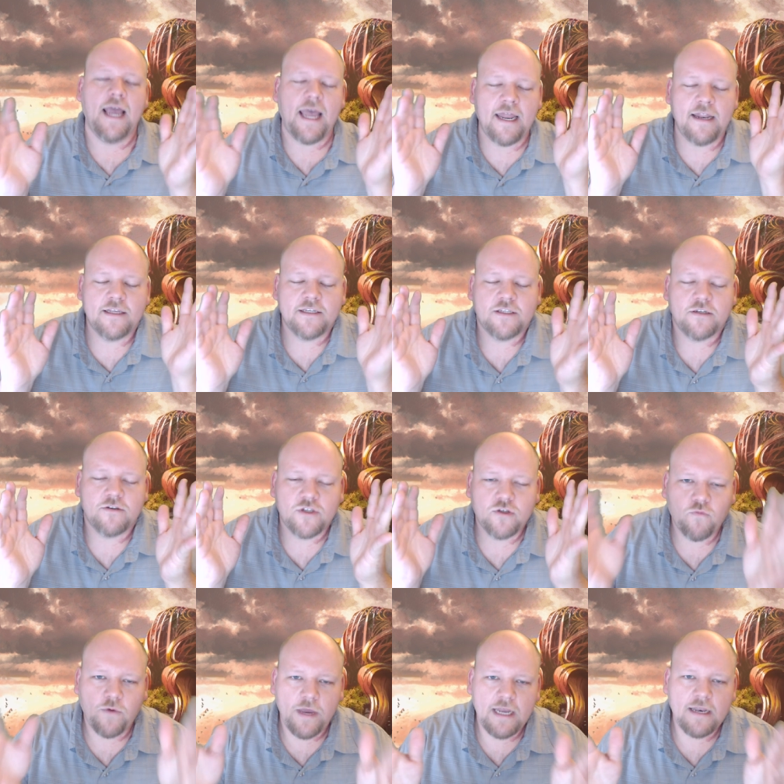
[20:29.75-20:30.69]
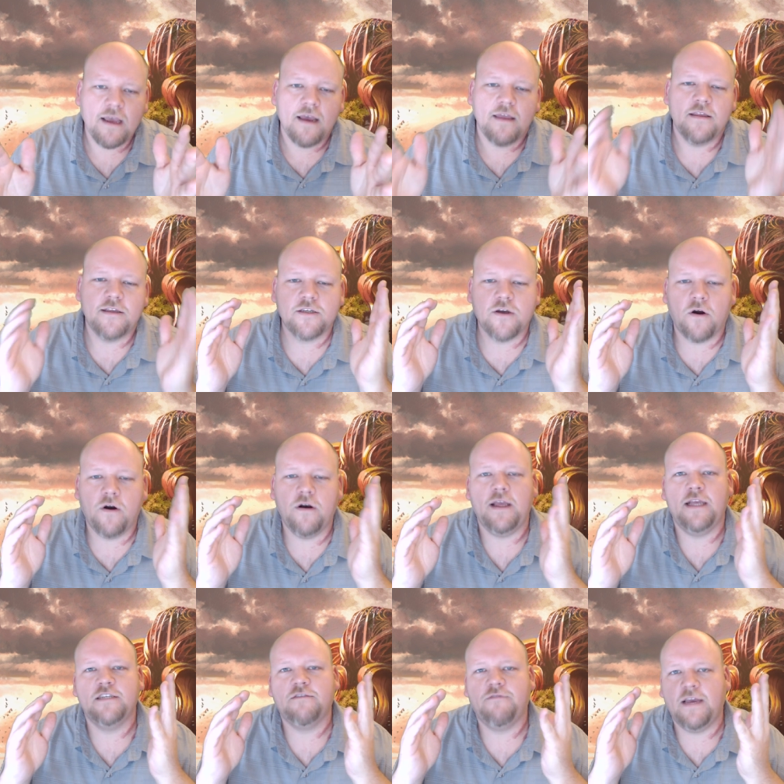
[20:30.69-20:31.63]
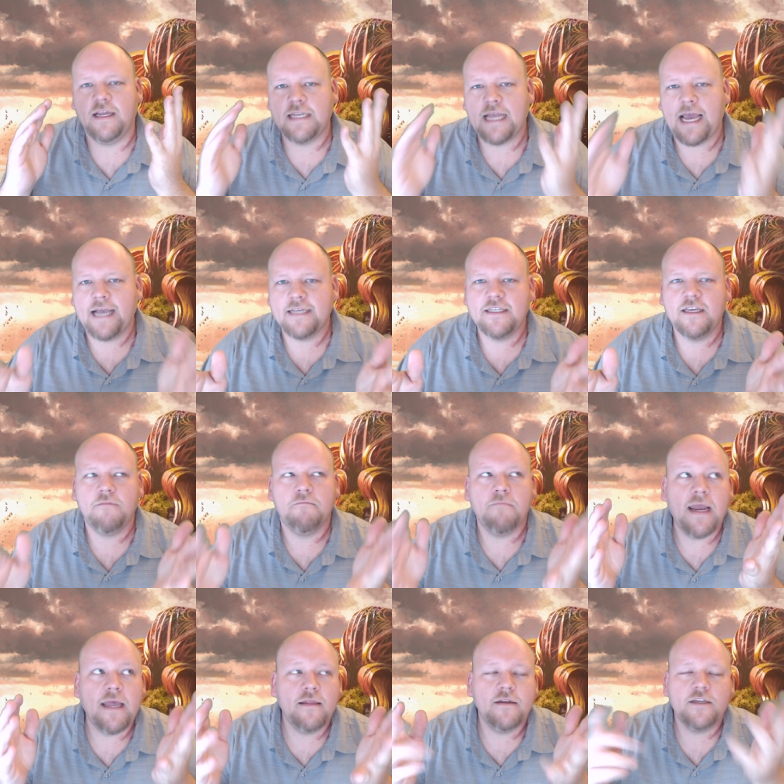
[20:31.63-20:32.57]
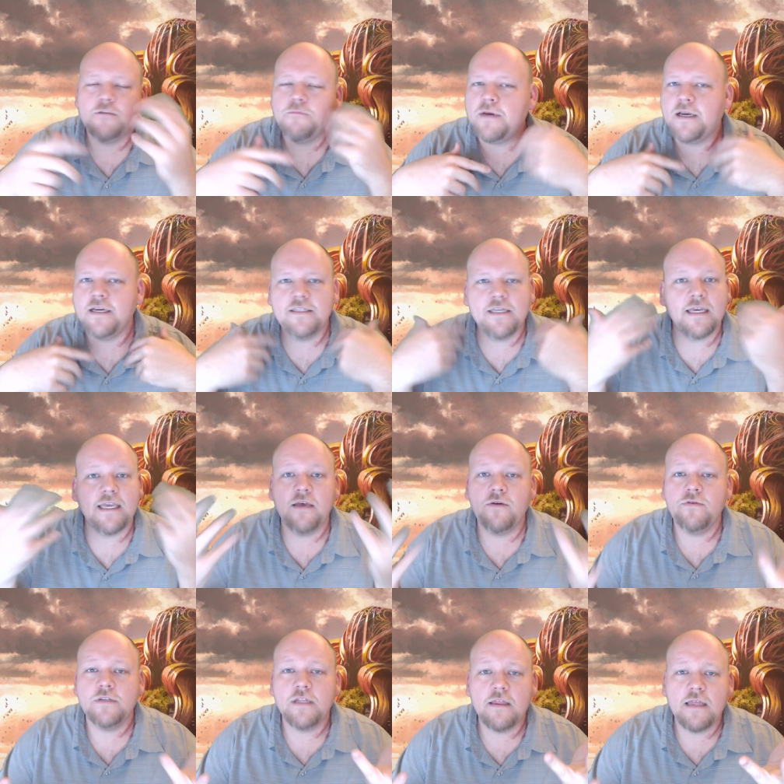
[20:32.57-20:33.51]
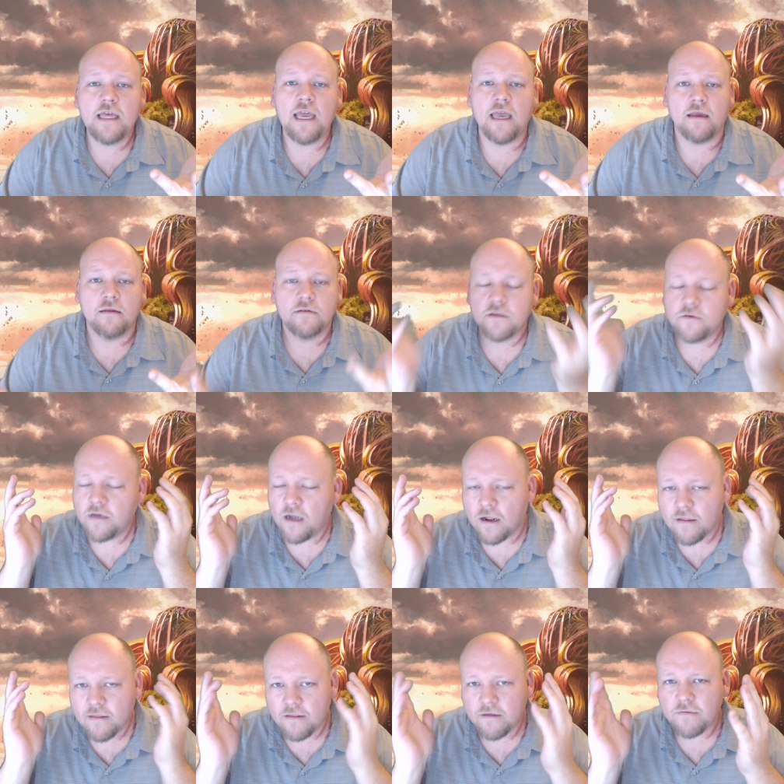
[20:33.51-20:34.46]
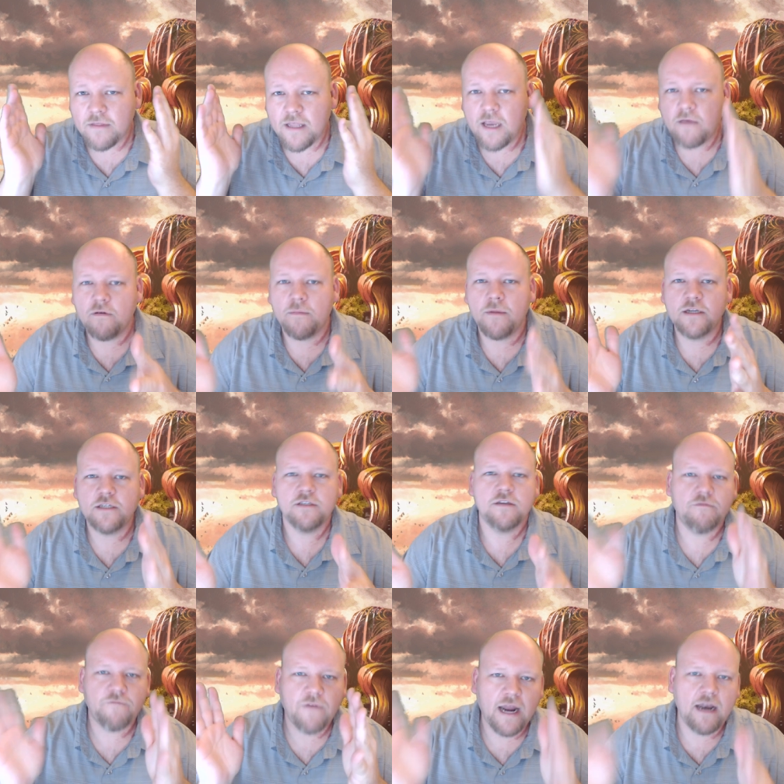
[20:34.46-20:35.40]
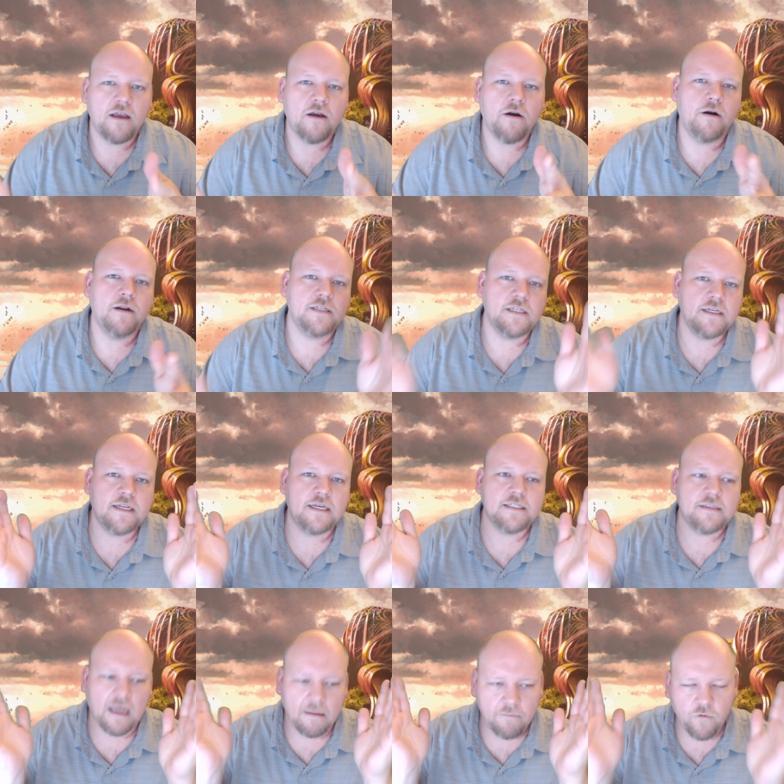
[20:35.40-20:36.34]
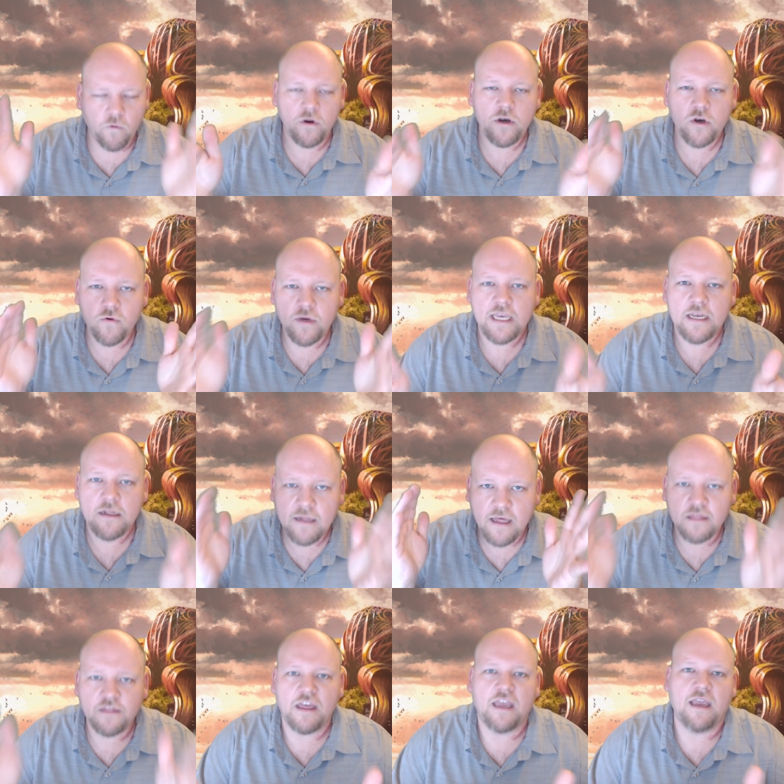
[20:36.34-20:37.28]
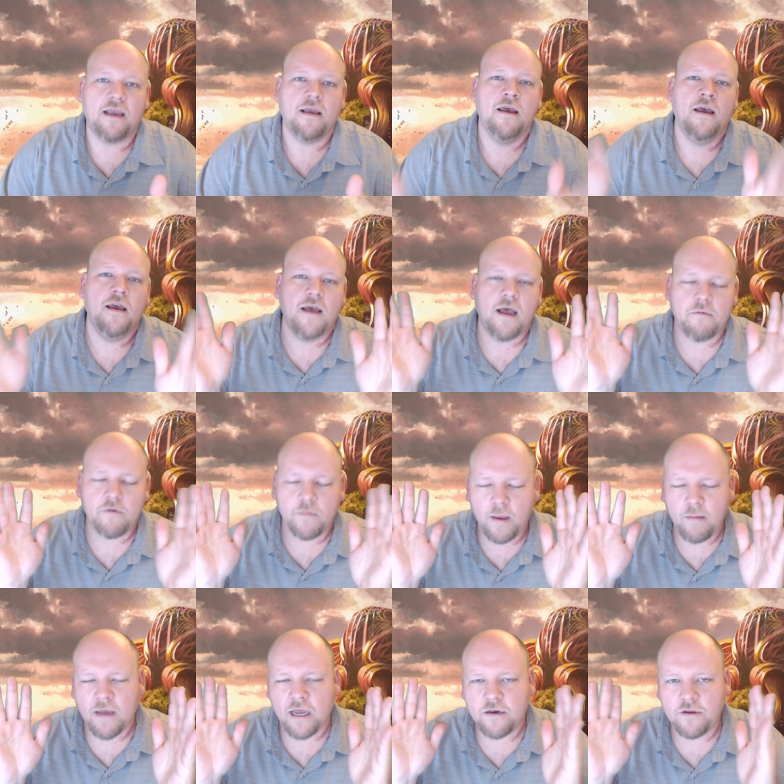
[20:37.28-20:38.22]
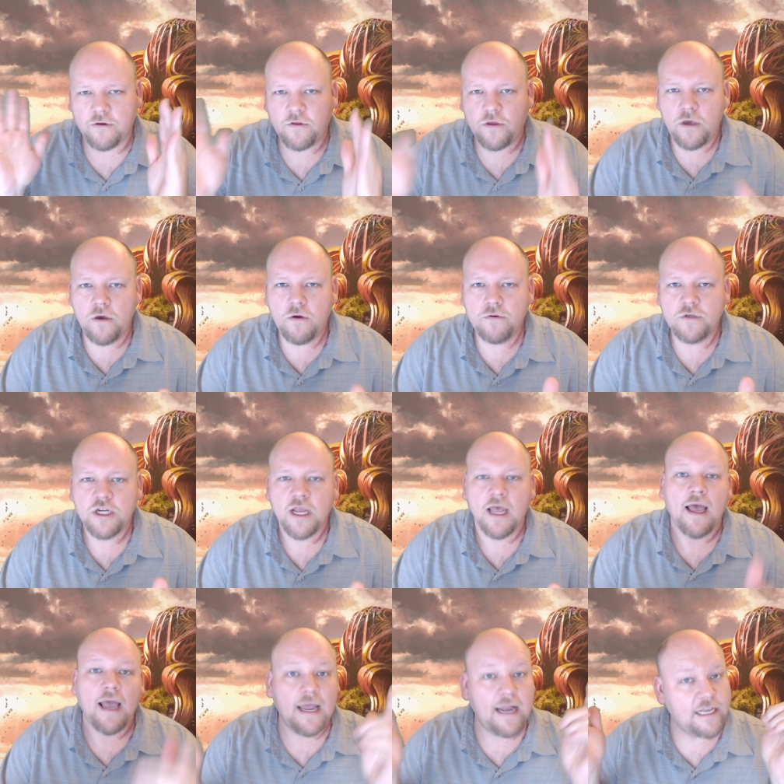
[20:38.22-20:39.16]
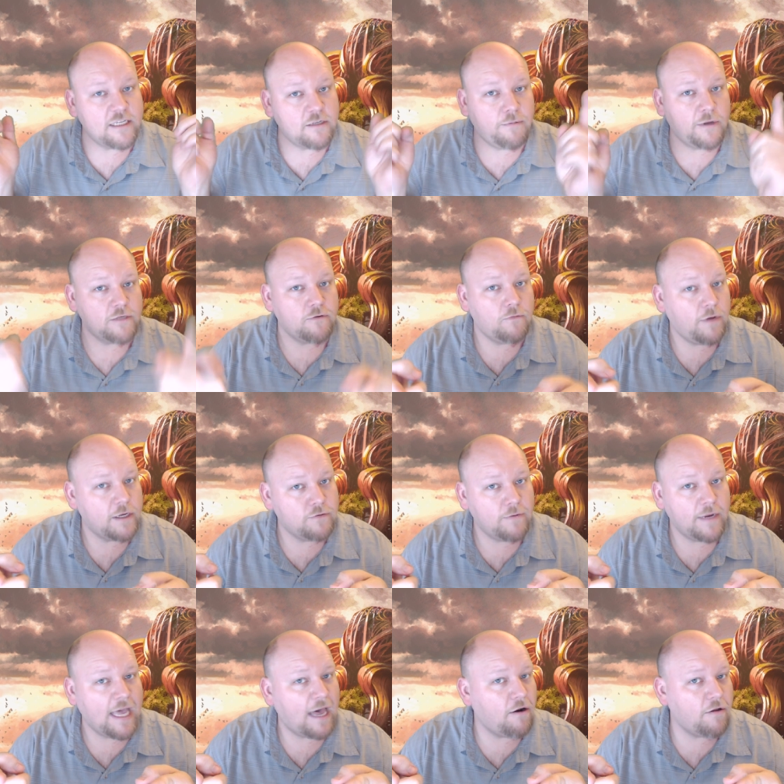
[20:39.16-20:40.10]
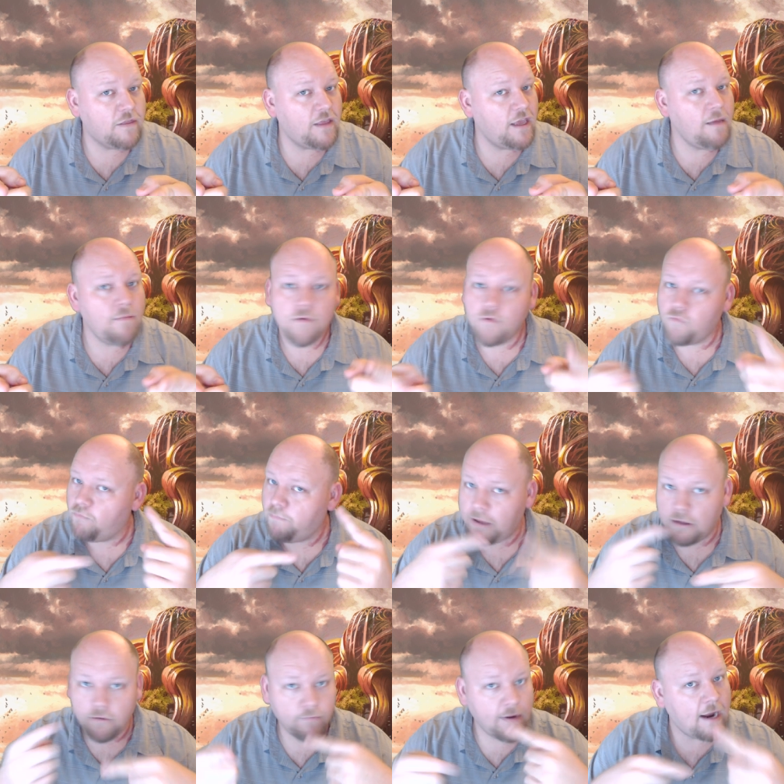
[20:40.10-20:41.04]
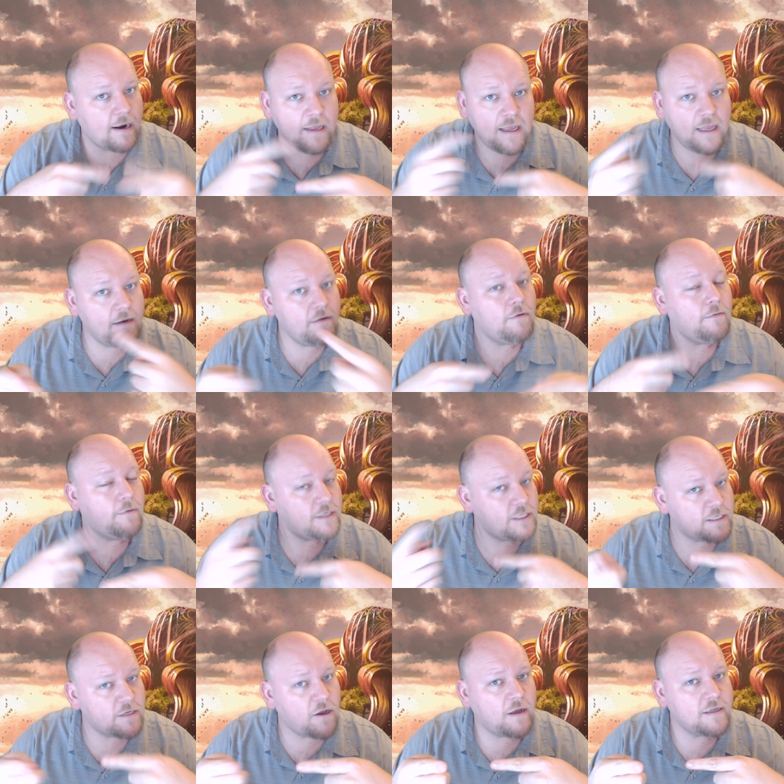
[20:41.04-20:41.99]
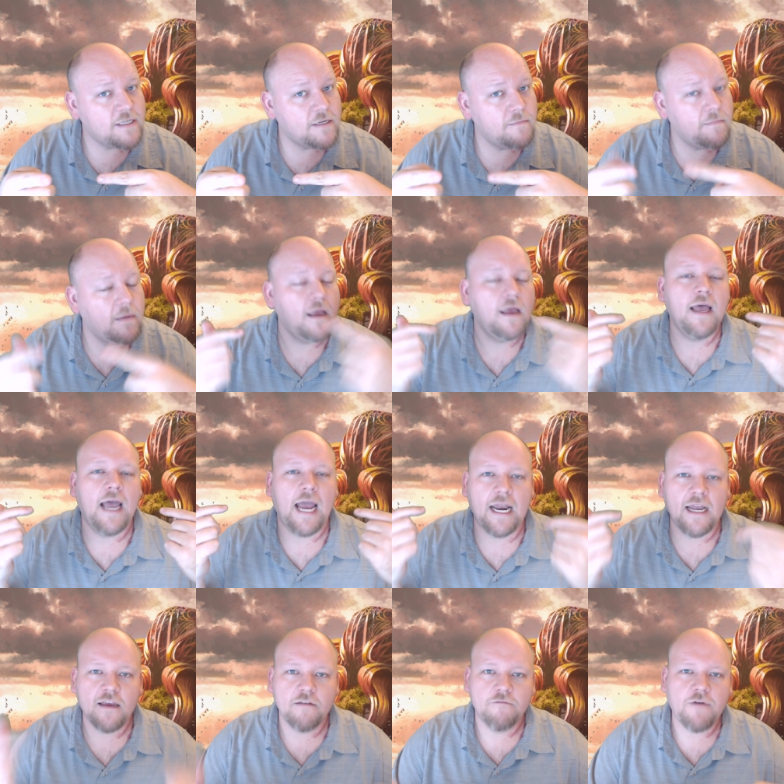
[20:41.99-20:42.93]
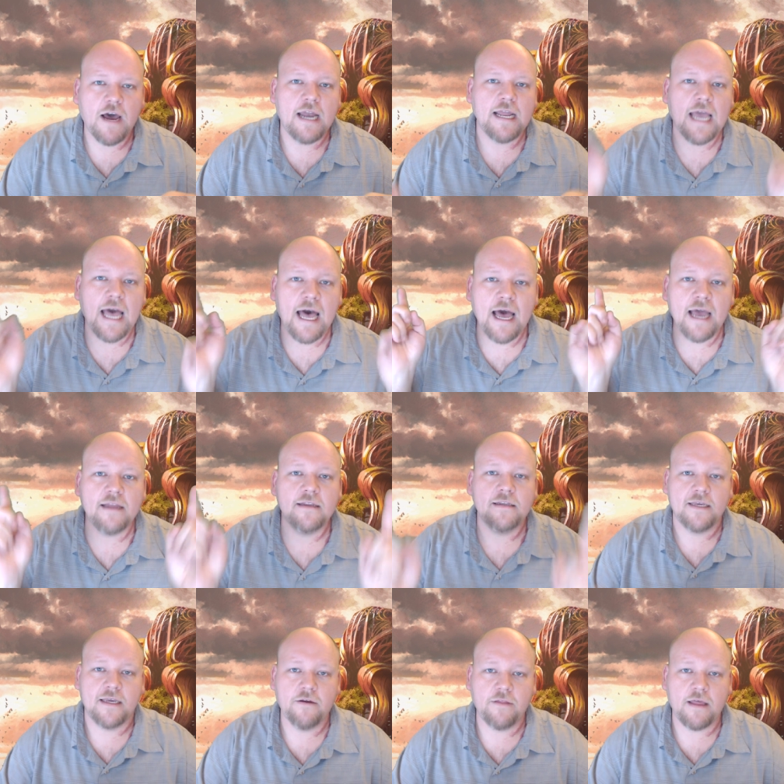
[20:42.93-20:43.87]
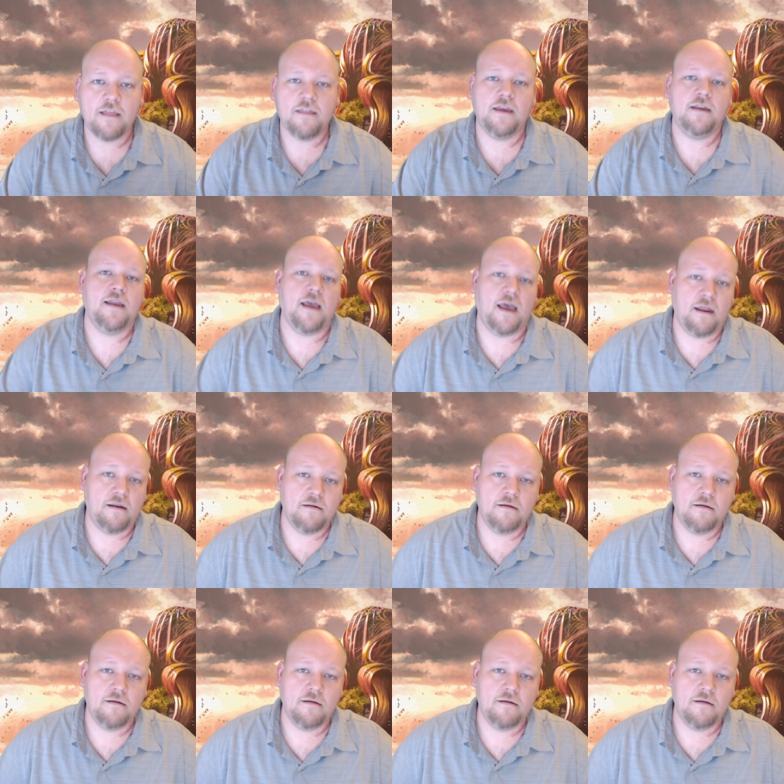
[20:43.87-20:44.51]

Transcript: It is sweet. This card is fantastic, mainly just because it kills a thing. So not, don't think of it much as a fighting card as it does, I'm going to kill a thing. I'm going to make my dude huge. It has a plus one, plus one counter theme built right in, which is awesome. And it can fight a guy to kill that thing dead.